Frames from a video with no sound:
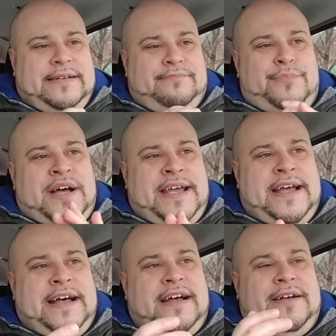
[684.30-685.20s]

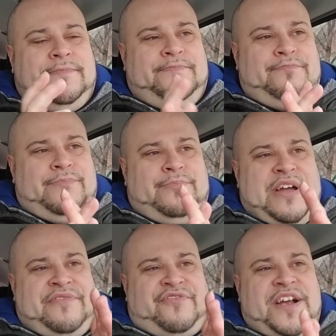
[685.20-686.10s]

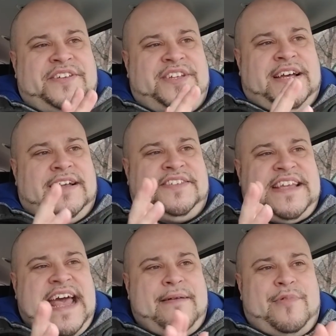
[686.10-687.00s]
My friend
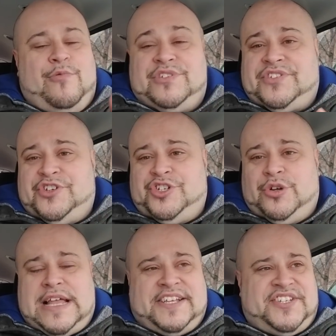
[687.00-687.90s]
Sam, who was on the show
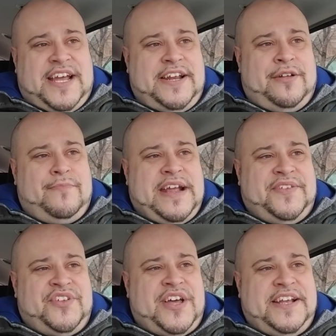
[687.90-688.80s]
last night on Mike
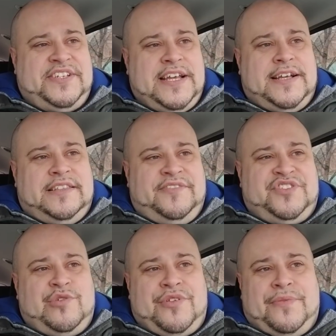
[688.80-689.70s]
of the Night, lives
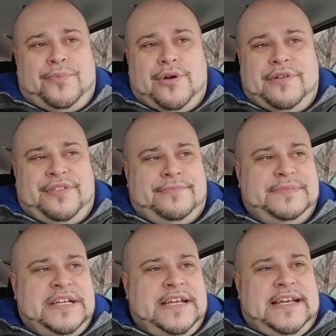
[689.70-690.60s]
north of Perth.
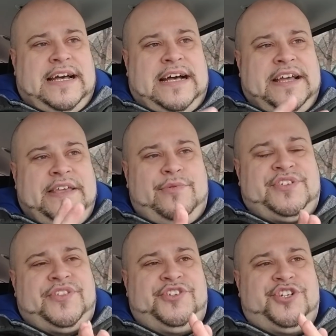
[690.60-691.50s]
He was
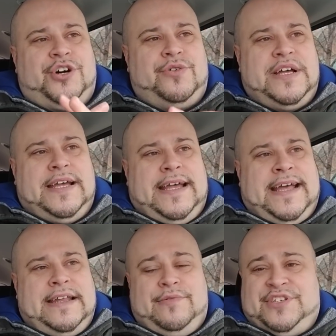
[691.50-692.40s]
on the show,
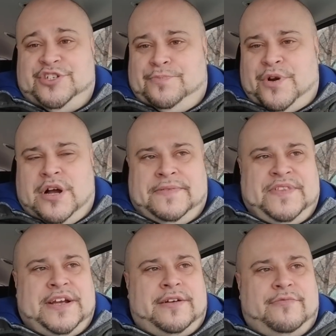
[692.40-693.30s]
and it was super hot
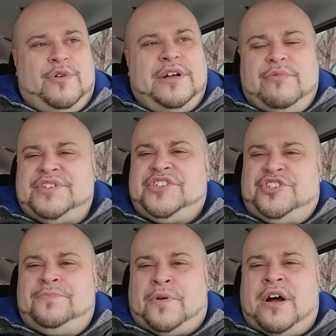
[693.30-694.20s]
there. Well, it wasn't
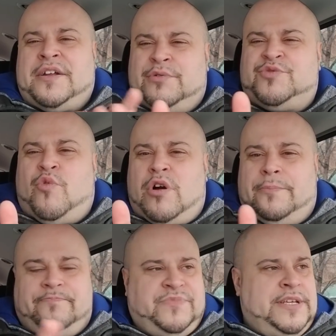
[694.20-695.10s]
super hot, it was warm.
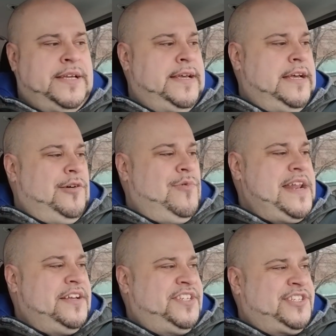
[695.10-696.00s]
What
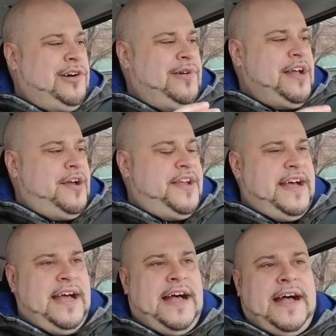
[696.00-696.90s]
else is going
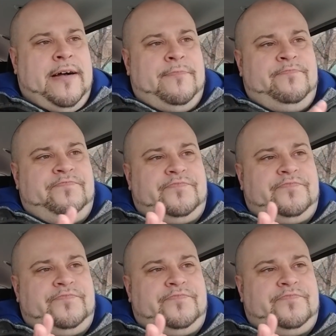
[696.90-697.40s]
on?